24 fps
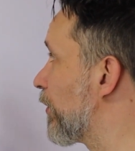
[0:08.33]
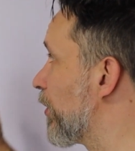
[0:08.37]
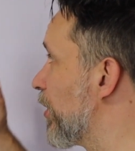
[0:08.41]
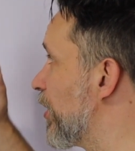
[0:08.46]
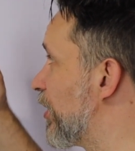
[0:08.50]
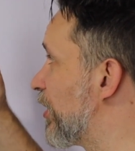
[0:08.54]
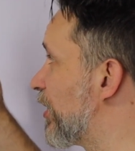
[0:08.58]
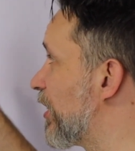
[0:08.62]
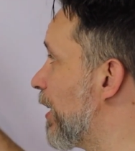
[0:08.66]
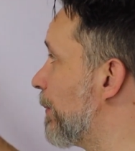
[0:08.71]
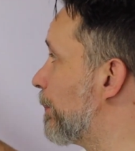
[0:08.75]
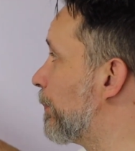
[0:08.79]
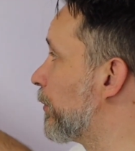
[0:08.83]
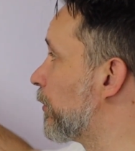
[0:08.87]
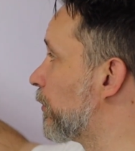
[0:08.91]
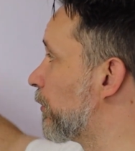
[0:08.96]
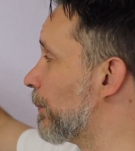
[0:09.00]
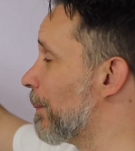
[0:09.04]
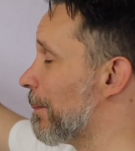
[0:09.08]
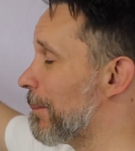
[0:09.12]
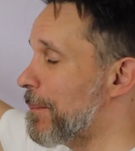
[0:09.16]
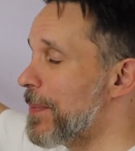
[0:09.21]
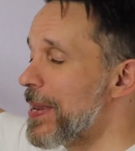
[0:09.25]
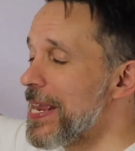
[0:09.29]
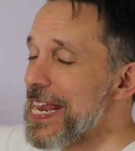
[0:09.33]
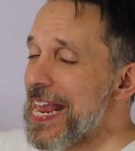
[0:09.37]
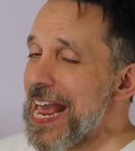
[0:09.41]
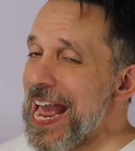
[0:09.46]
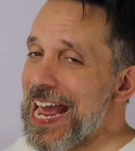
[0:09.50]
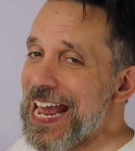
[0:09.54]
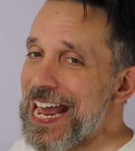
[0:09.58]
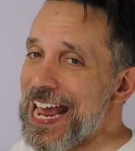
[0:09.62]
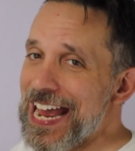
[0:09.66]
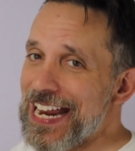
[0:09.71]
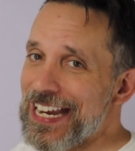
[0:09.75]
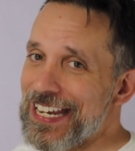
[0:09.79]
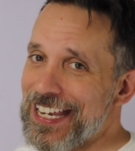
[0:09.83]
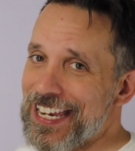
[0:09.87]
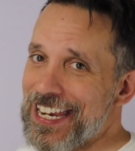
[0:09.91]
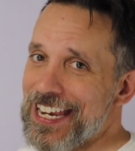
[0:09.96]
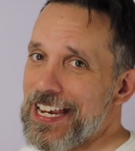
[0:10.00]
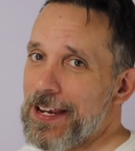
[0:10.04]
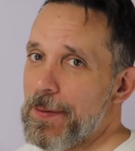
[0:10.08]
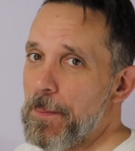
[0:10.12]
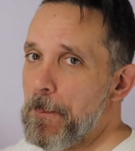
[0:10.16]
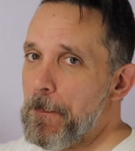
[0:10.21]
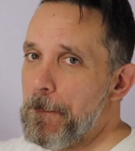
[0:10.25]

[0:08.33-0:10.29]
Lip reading: Very simple, B-A-N-T,